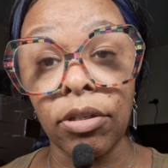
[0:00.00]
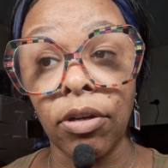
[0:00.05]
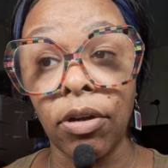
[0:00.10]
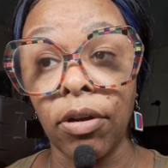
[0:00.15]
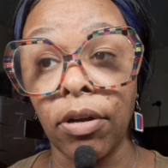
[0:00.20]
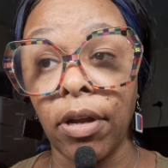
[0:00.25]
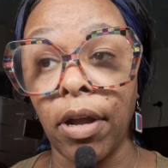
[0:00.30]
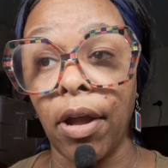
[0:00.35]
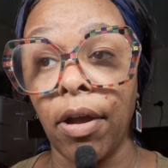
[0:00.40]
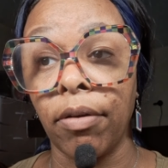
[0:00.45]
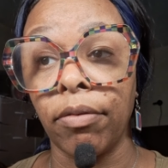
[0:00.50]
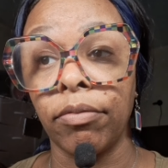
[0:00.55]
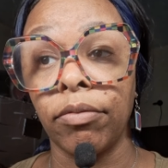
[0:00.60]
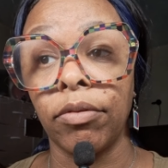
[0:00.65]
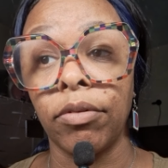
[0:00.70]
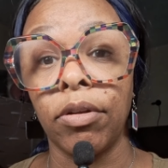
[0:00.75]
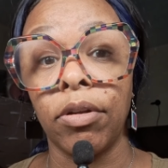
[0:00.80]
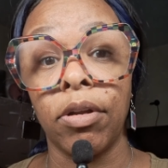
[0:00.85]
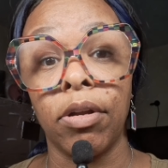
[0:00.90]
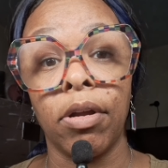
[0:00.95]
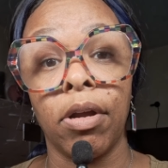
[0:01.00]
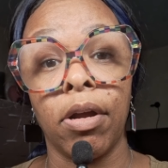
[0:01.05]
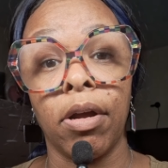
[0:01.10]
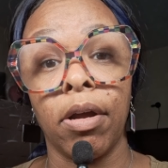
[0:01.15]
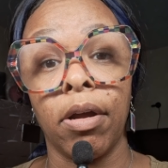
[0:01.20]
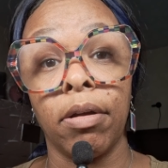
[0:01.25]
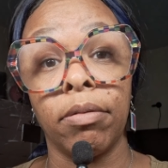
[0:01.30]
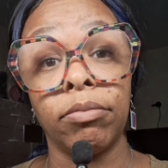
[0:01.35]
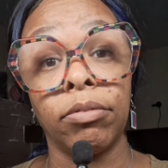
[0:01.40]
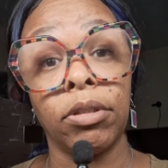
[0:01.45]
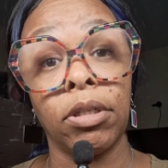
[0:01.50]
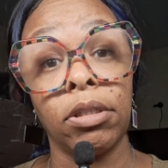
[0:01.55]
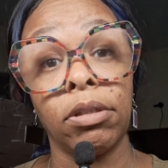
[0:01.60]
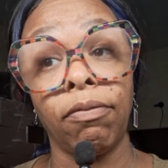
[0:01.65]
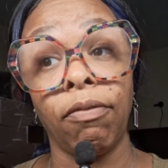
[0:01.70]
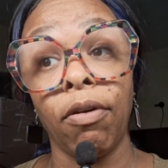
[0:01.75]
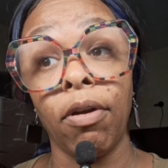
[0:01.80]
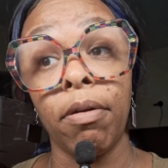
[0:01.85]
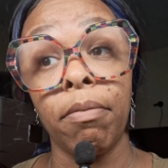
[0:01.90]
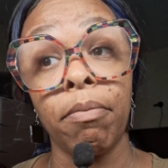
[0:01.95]
in your account,
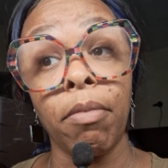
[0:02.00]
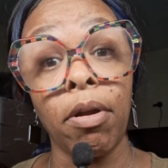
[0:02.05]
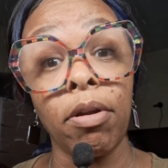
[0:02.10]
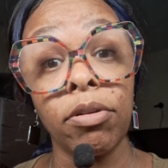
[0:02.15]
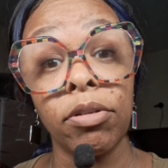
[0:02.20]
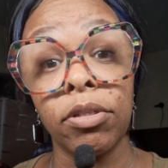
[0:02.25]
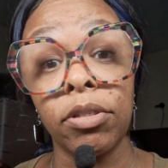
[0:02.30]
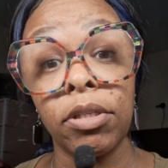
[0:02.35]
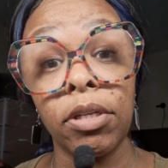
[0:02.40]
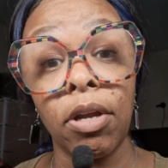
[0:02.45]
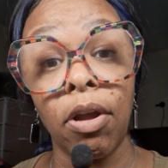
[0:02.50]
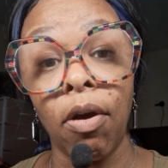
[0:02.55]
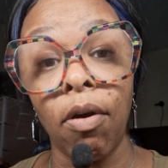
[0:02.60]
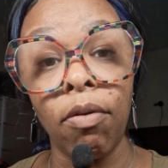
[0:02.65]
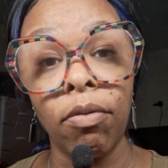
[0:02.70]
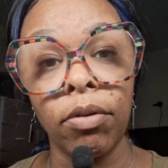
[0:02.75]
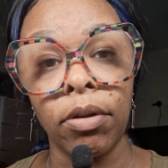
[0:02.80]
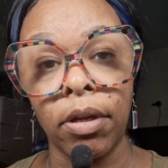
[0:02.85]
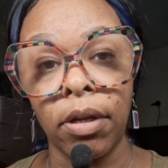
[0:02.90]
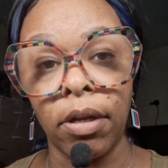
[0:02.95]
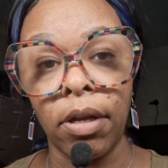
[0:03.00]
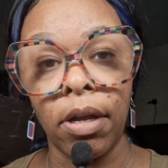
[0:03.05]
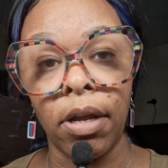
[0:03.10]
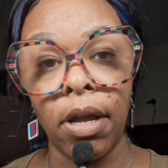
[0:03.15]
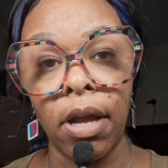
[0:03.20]
just for emergency only.